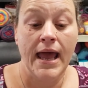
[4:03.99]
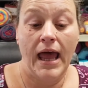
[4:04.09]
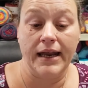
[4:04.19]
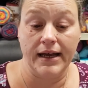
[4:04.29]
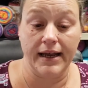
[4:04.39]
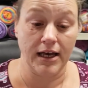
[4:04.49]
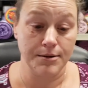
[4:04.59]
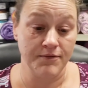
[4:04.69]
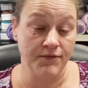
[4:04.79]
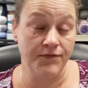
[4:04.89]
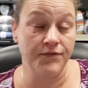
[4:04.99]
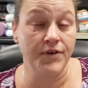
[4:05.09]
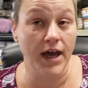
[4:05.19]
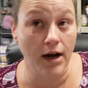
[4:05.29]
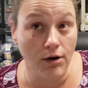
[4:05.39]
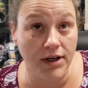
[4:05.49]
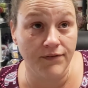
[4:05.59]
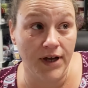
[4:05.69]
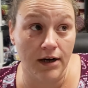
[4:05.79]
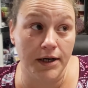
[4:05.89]
And I am very,
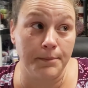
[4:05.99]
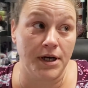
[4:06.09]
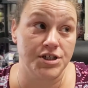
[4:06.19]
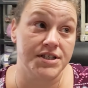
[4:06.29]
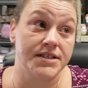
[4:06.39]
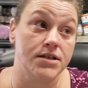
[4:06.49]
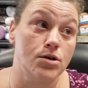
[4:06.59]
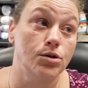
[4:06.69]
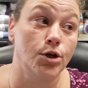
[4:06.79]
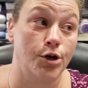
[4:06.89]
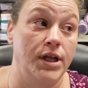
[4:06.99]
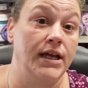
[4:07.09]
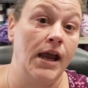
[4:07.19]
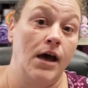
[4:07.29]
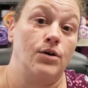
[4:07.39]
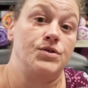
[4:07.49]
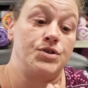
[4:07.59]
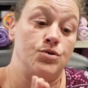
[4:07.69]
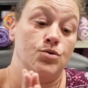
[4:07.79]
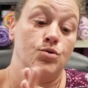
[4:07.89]
very much still learning how
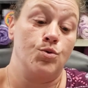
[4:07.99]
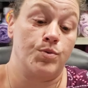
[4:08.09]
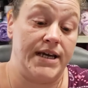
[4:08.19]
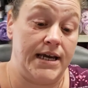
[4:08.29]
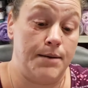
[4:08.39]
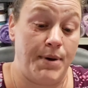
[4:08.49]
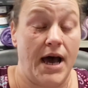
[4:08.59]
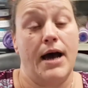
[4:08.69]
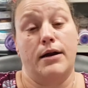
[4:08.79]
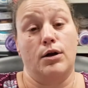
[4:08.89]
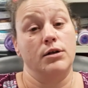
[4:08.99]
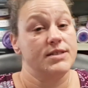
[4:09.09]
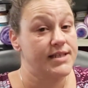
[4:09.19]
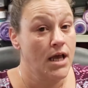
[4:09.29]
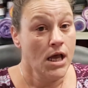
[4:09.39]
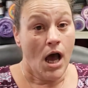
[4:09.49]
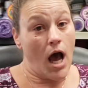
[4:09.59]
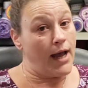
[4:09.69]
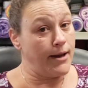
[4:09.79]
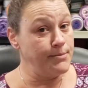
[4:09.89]
to read patterns.
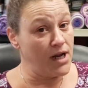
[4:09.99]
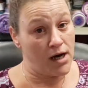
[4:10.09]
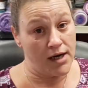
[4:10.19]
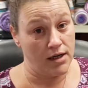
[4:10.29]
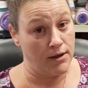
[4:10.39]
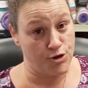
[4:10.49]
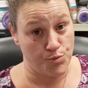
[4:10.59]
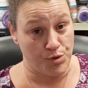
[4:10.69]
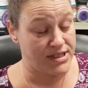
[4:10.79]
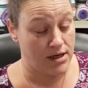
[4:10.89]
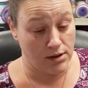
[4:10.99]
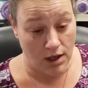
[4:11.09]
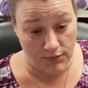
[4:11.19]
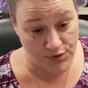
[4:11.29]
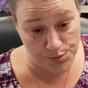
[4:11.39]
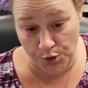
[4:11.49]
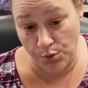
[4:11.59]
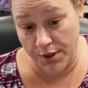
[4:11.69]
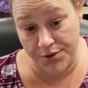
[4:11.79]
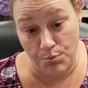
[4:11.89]
I am not 100% comfortable
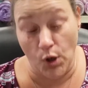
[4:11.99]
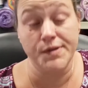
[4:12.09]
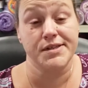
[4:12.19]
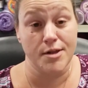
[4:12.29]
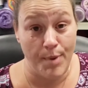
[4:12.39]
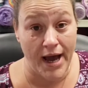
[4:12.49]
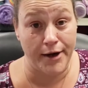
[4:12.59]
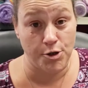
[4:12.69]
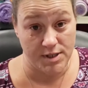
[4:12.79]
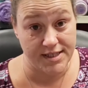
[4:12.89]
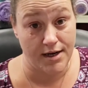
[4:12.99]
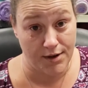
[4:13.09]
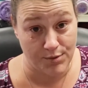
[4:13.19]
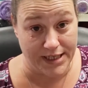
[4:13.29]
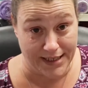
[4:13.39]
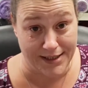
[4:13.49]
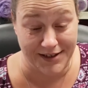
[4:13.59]
with most of the patterns that I read.